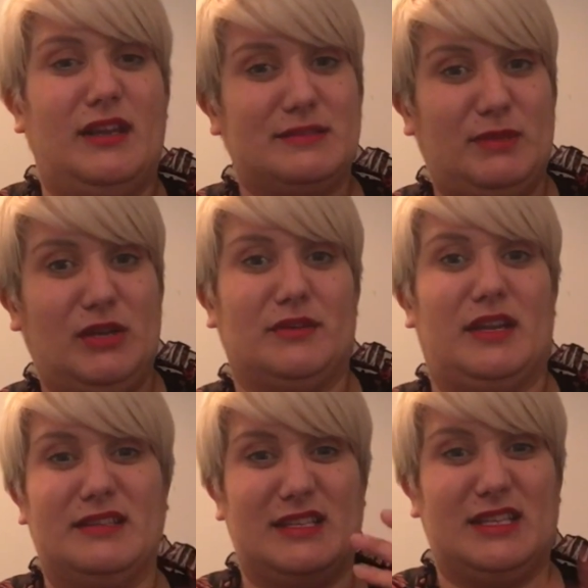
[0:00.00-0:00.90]
Let's be
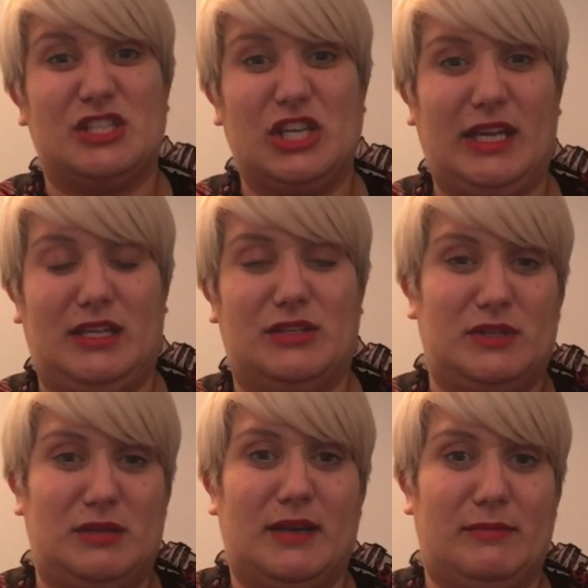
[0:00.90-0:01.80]
honest, things change
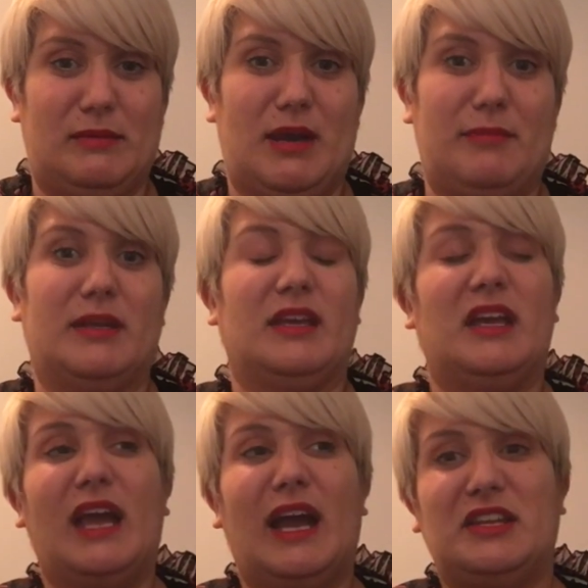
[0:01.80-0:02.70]
when you become a mum,
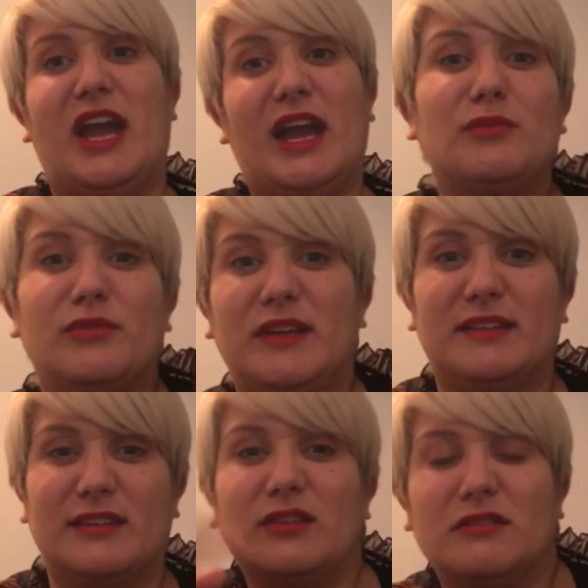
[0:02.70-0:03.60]
and your
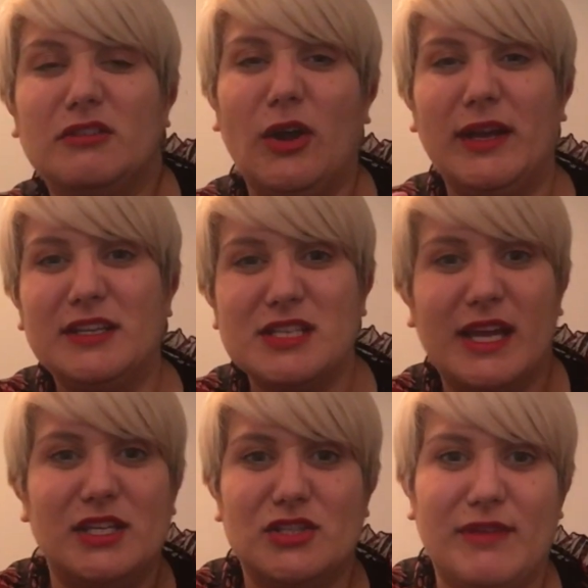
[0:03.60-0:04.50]
outfits kind of
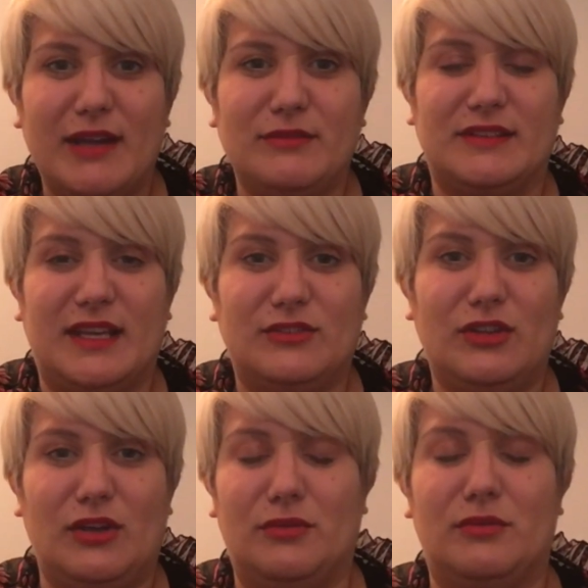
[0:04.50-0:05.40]
change around it
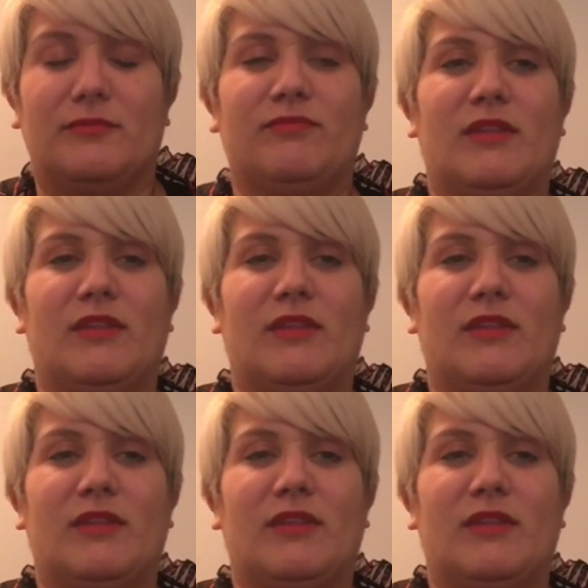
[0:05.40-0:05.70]
too.